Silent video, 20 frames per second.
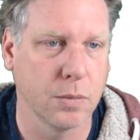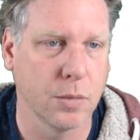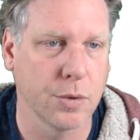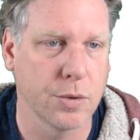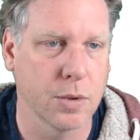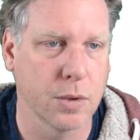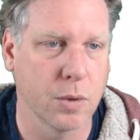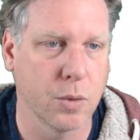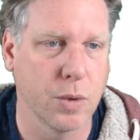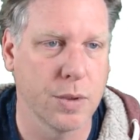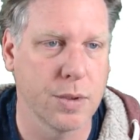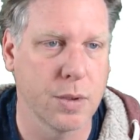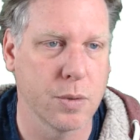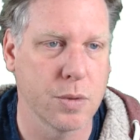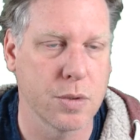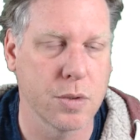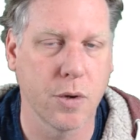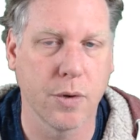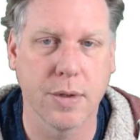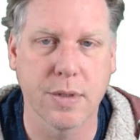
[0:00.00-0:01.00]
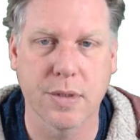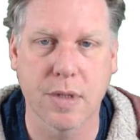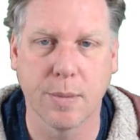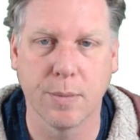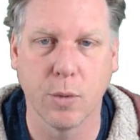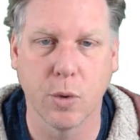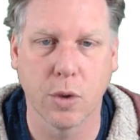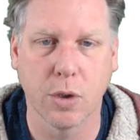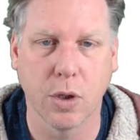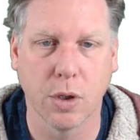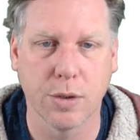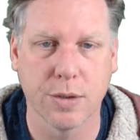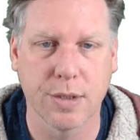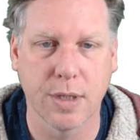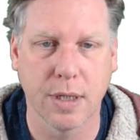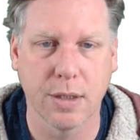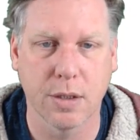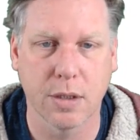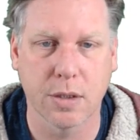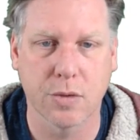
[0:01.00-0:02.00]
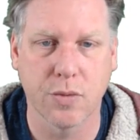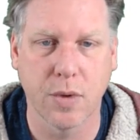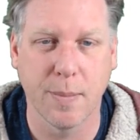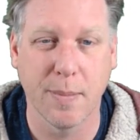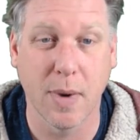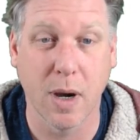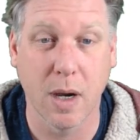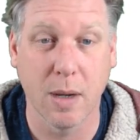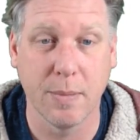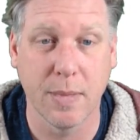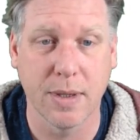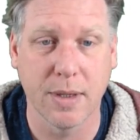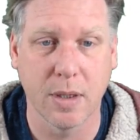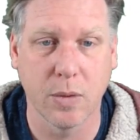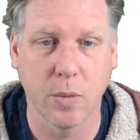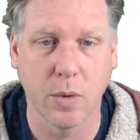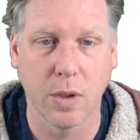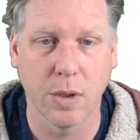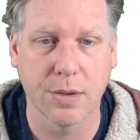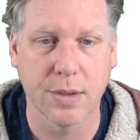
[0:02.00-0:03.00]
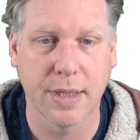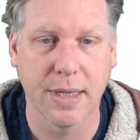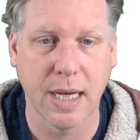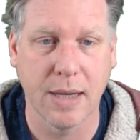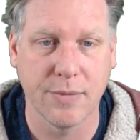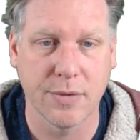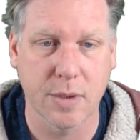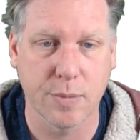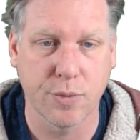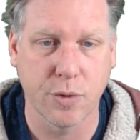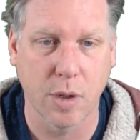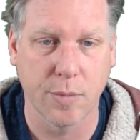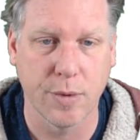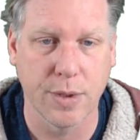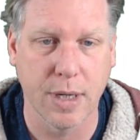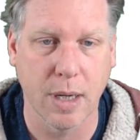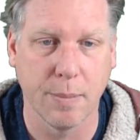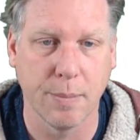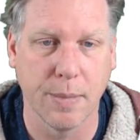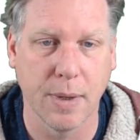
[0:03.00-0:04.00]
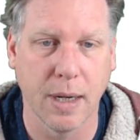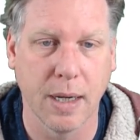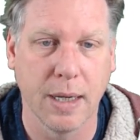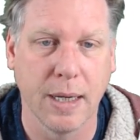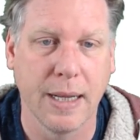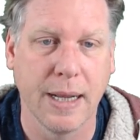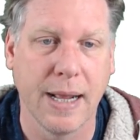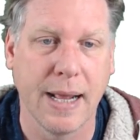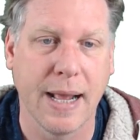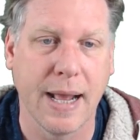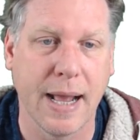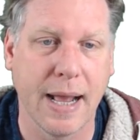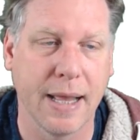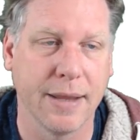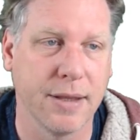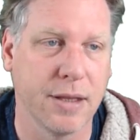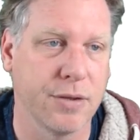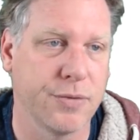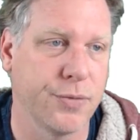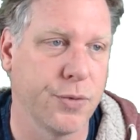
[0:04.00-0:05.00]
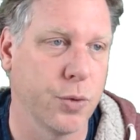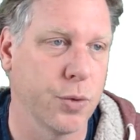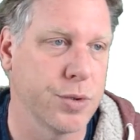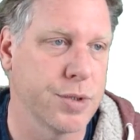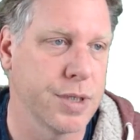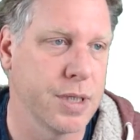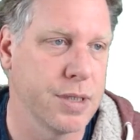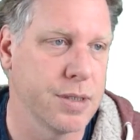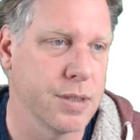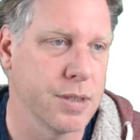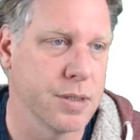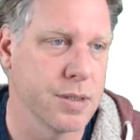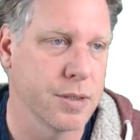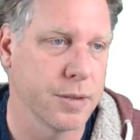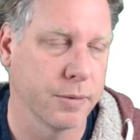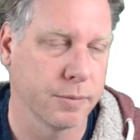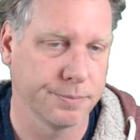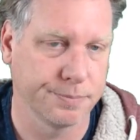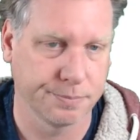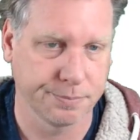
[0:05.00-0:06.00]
wasn't a quiz, it was, sorry, some more content. Just remind me that it was 11 is a primary number and there's 4 seasons.